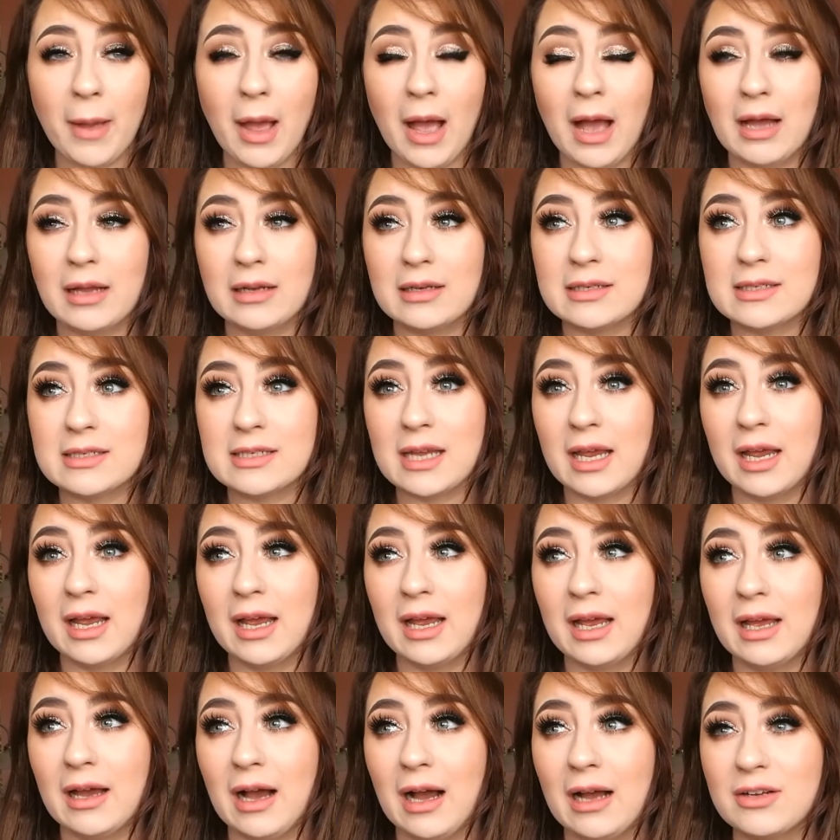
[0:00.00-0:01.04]
And
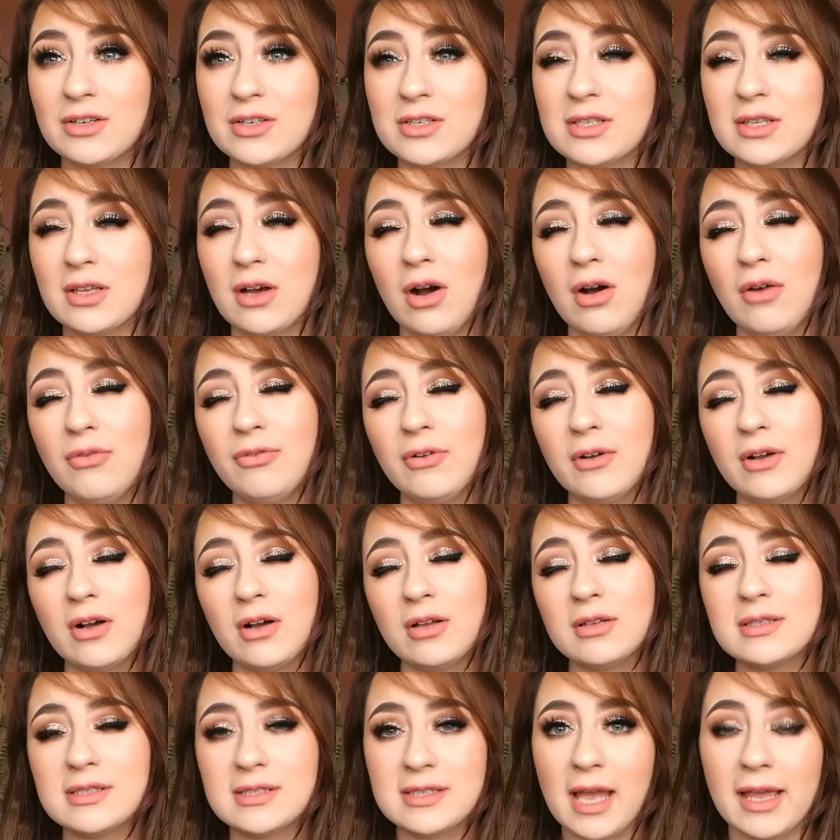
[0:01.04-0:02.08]
I just thought, oh, for
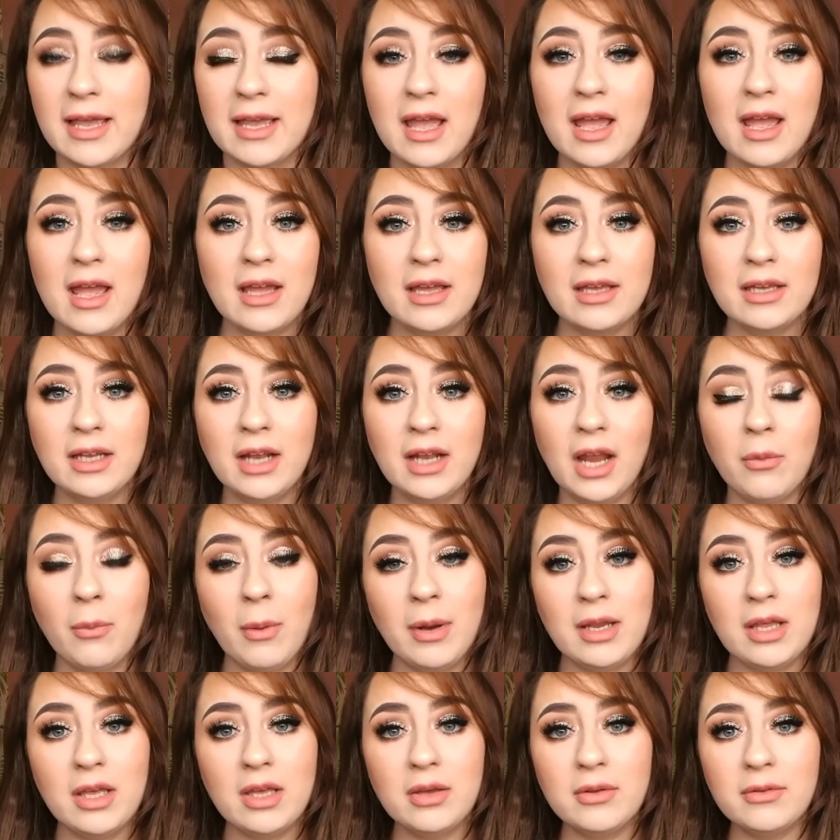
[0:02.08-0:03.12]
God's sake, you know,
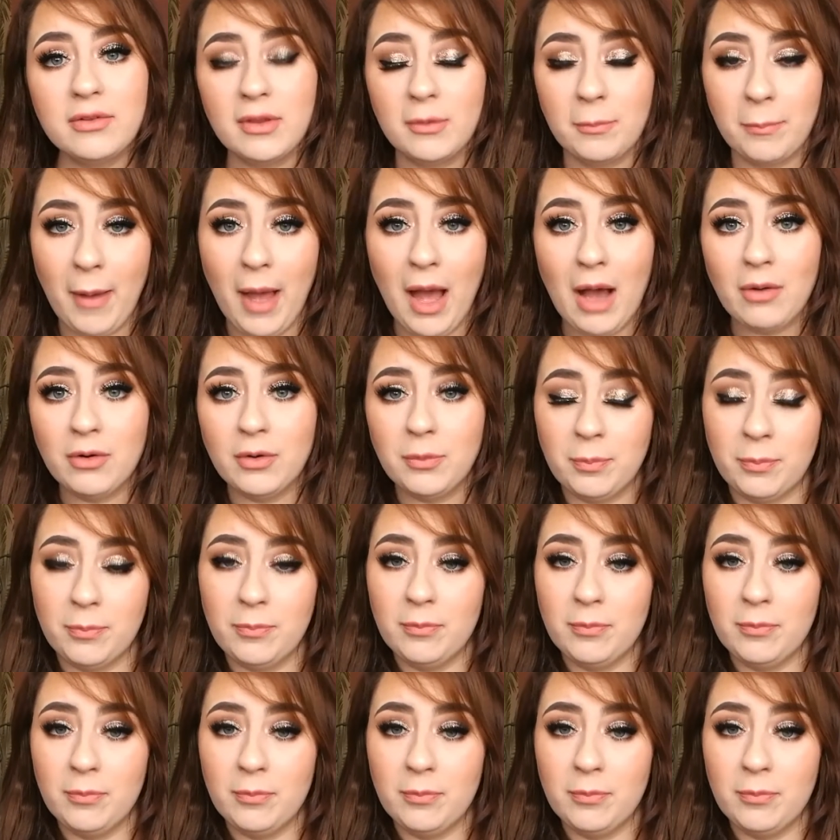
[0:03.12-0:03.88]
when you're using powder